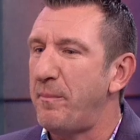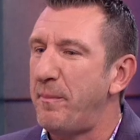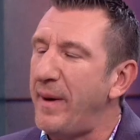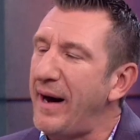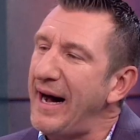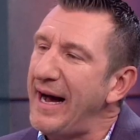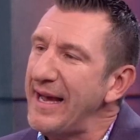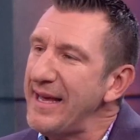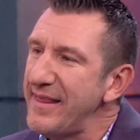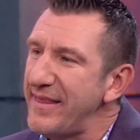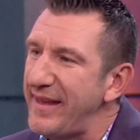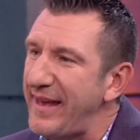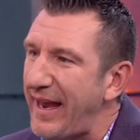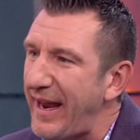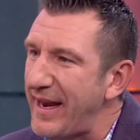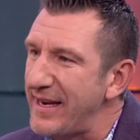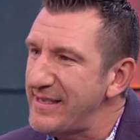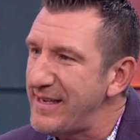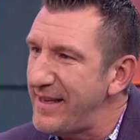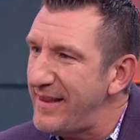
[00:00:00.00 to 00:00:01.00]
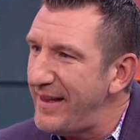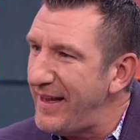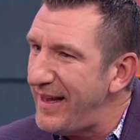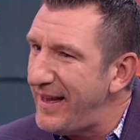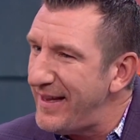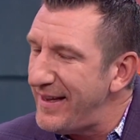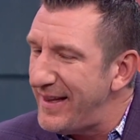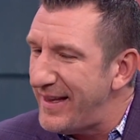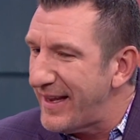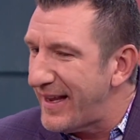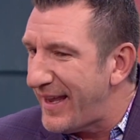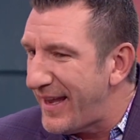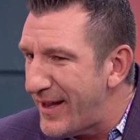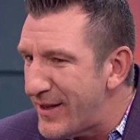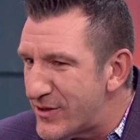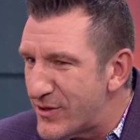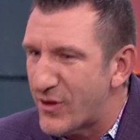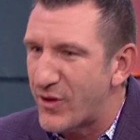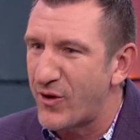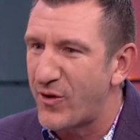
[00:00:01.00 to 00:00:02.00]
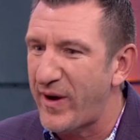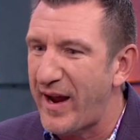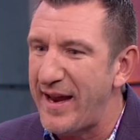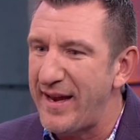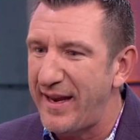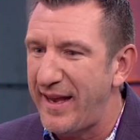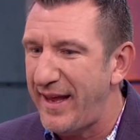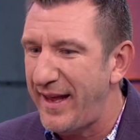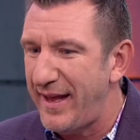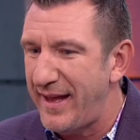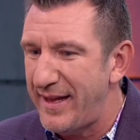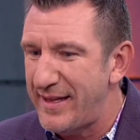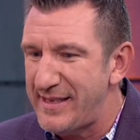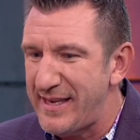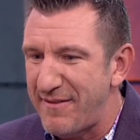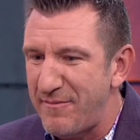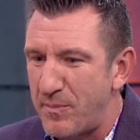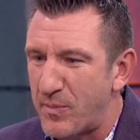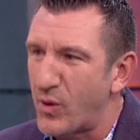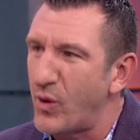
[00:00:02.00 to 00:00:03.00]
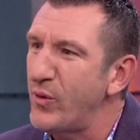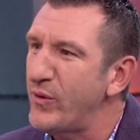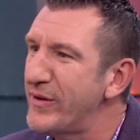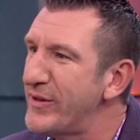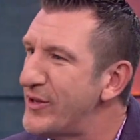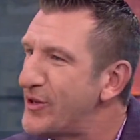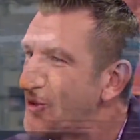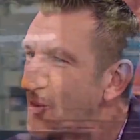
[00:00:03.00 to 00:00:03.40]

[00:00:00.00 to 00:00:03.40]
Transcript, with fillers: buy things and then the kids or the grandkids have broken